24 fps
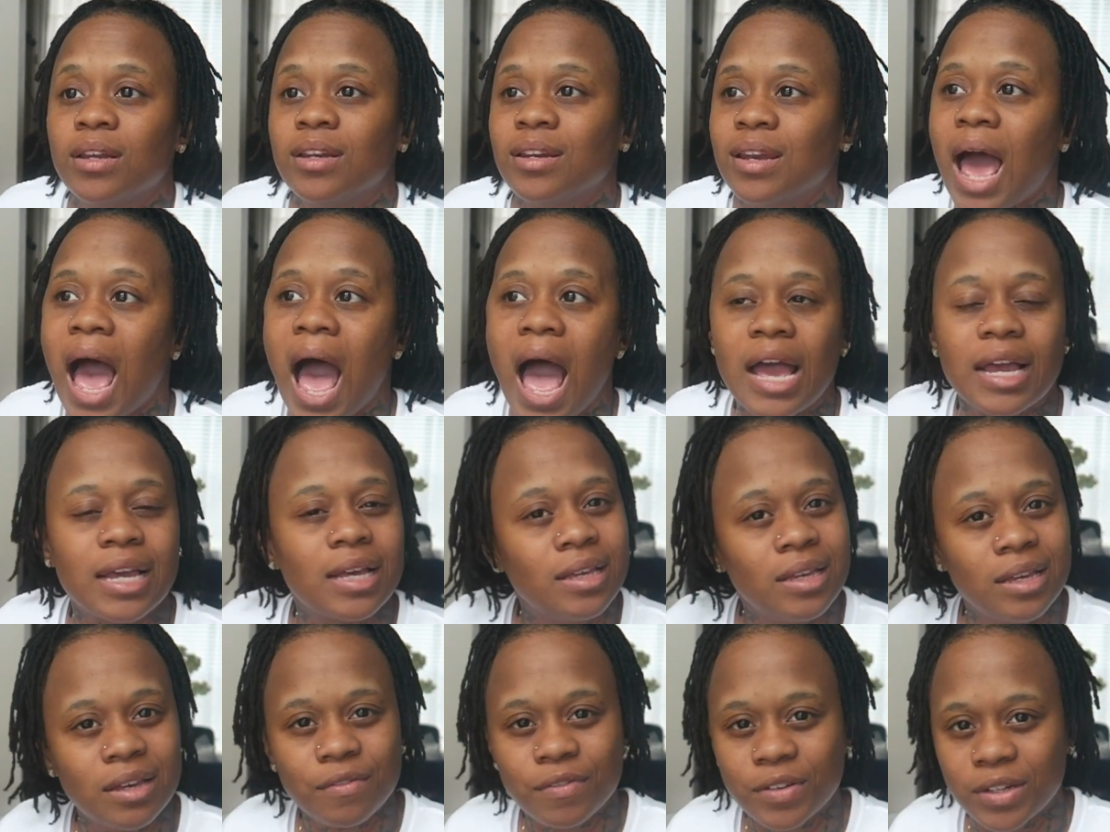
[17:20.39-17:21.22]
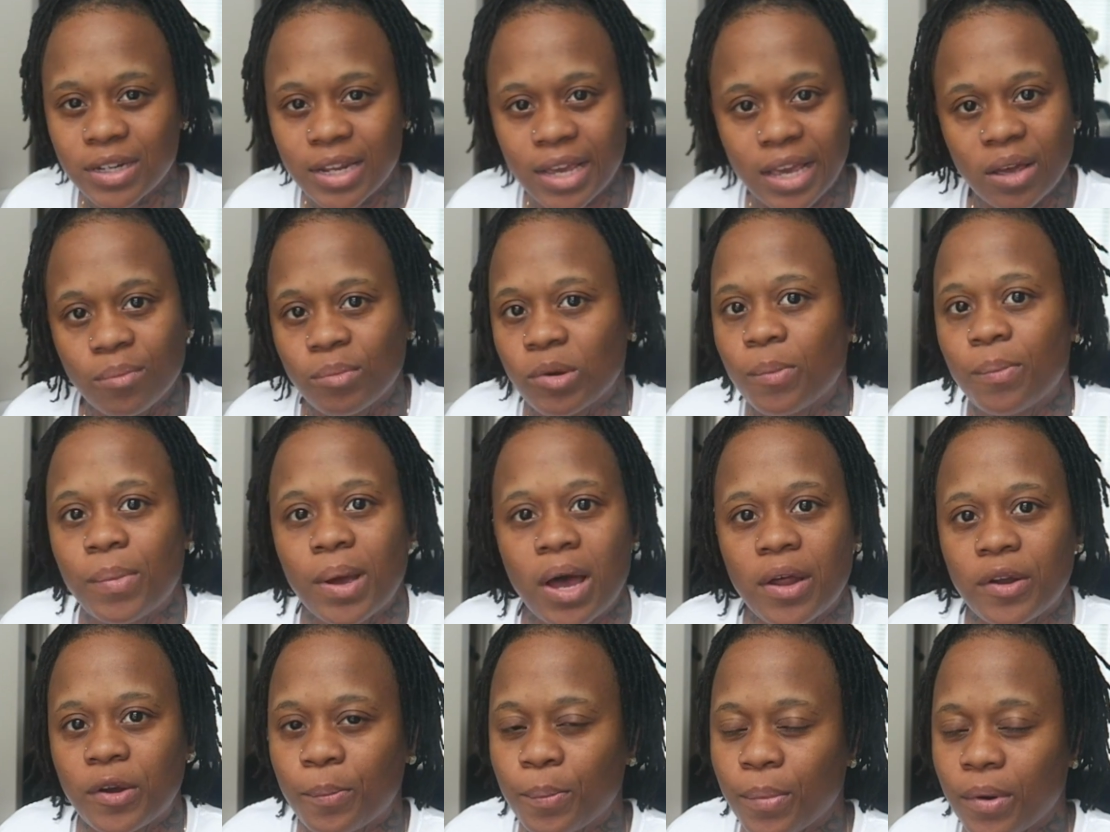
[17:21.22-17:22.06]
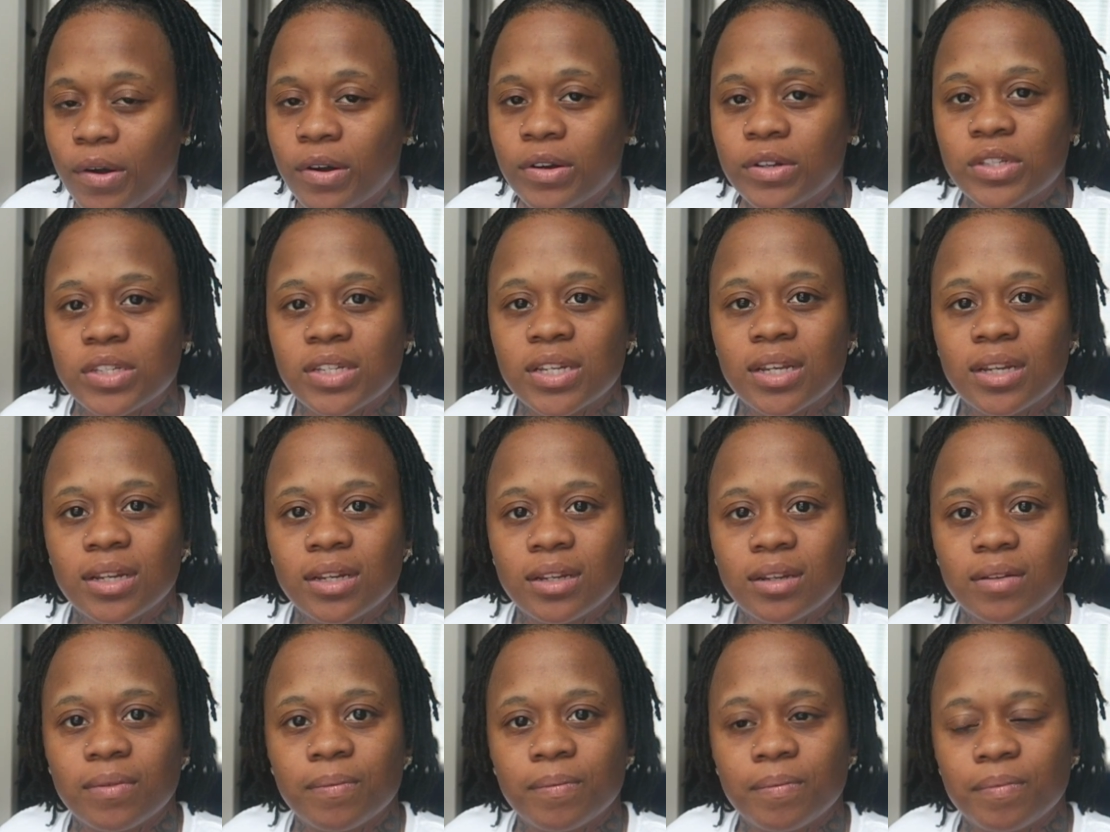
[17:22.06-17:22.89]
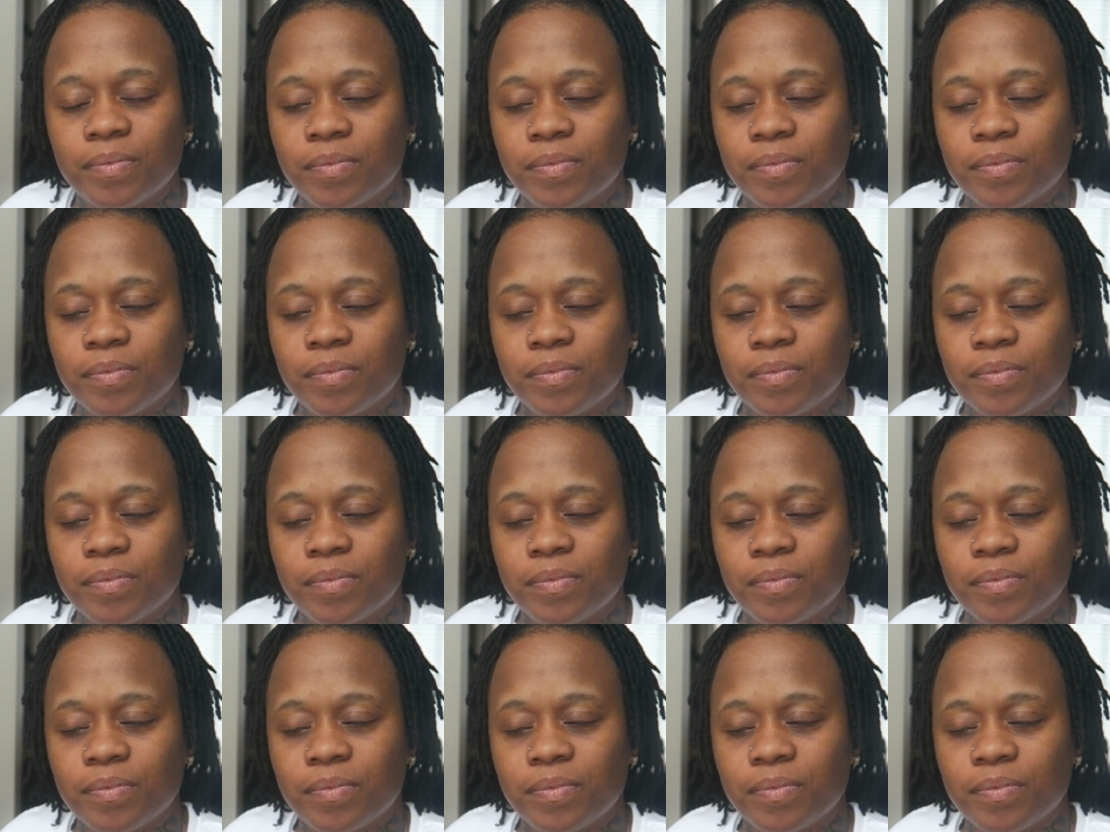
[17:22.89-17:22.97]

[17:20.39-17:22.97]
not give a damn about a person.